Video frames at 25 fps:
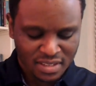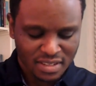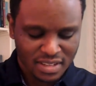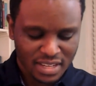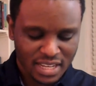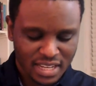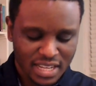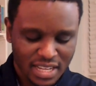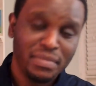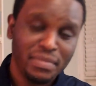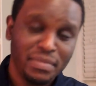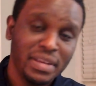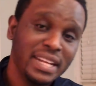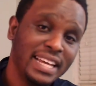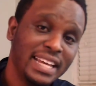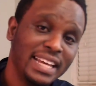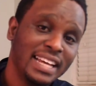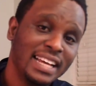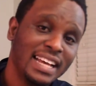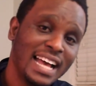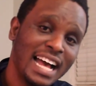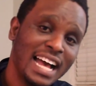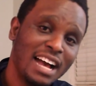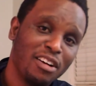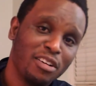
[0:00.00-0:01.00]

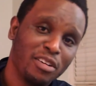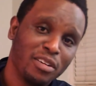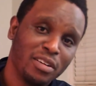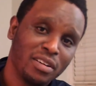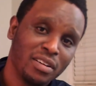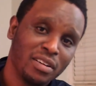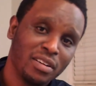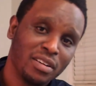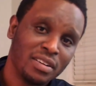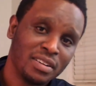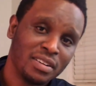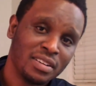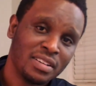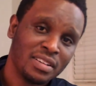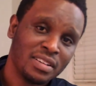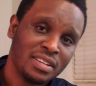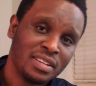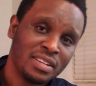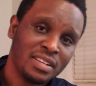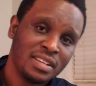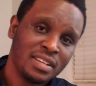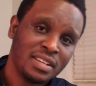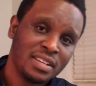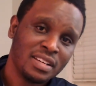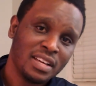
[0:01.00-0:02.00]
admitting our
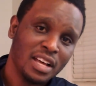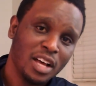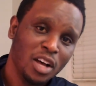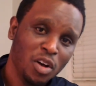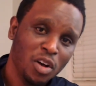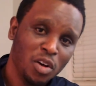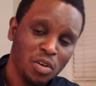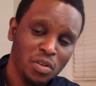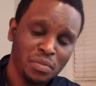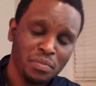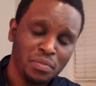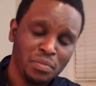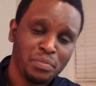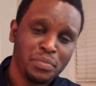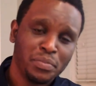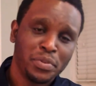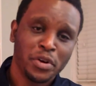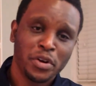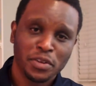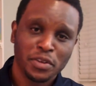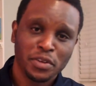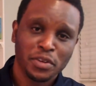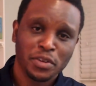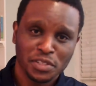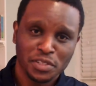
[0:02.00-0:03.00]
own
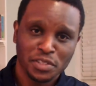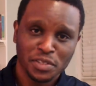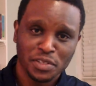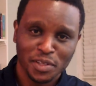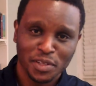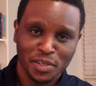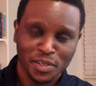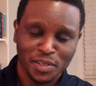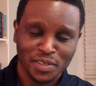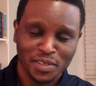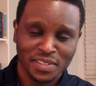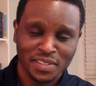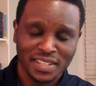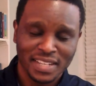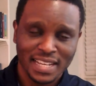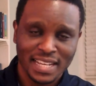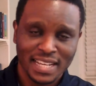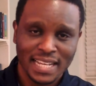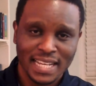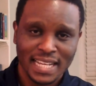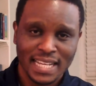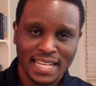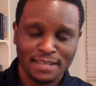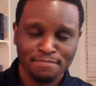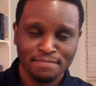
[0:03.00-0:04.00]
personal
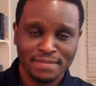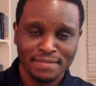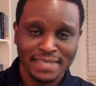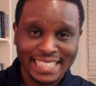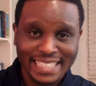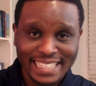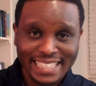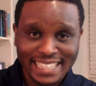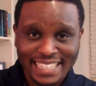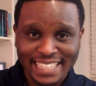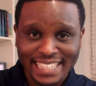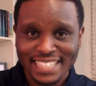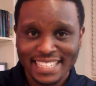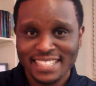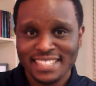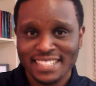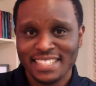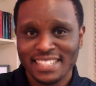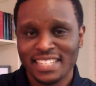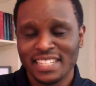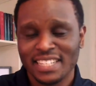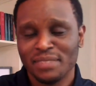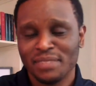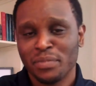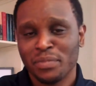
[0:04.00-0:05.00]

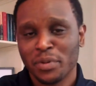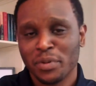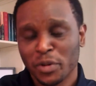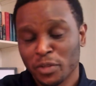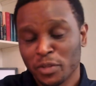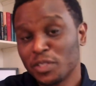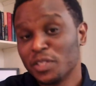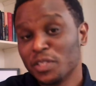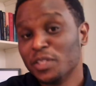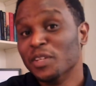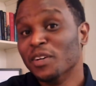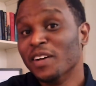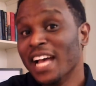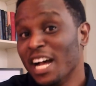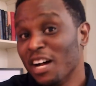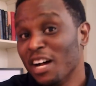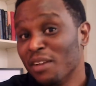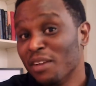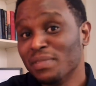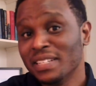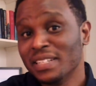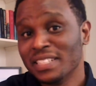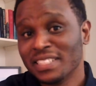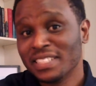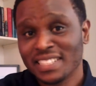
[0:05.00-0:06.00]
needs and personal
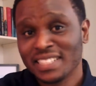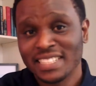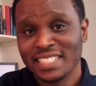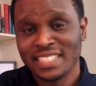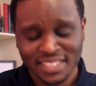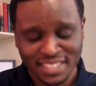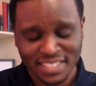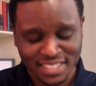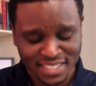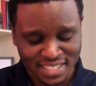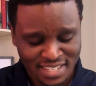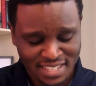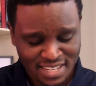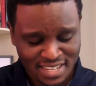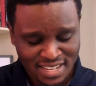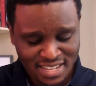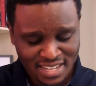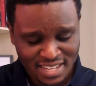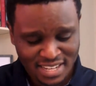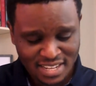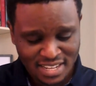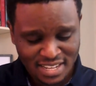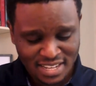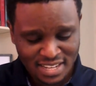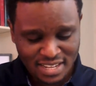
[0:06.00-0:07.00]
helplessness.
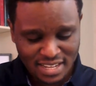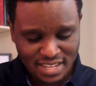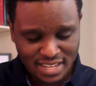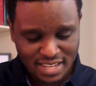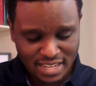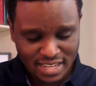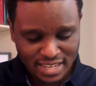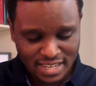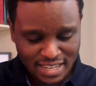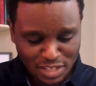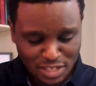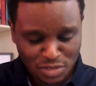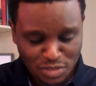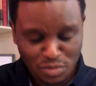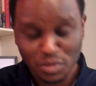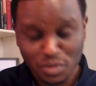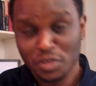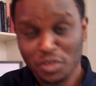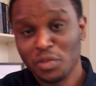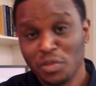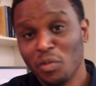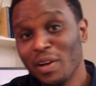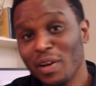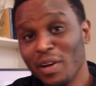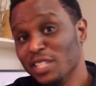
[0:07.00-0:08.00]
And that's one of
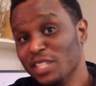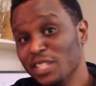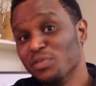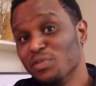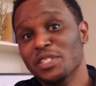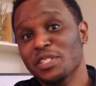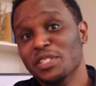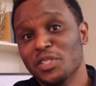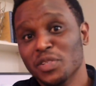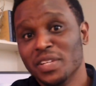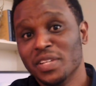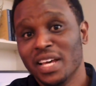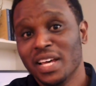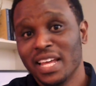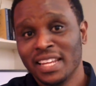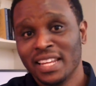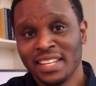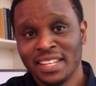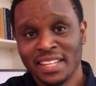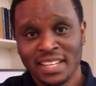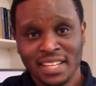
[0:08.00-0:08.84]
the ways we do that.